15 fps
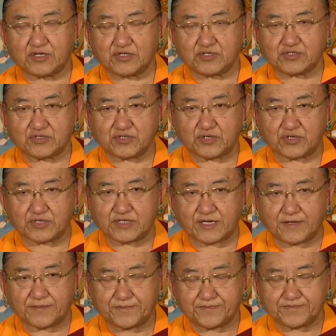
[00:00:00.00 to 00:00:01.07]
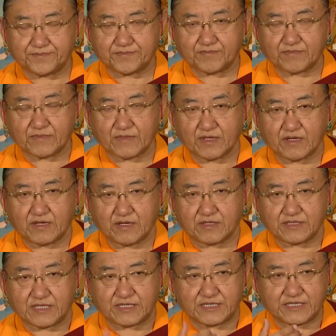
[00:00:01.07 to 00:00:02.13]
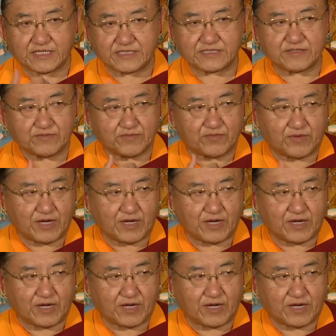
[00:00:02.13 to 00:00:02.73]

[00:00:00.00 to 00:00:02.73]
So the reason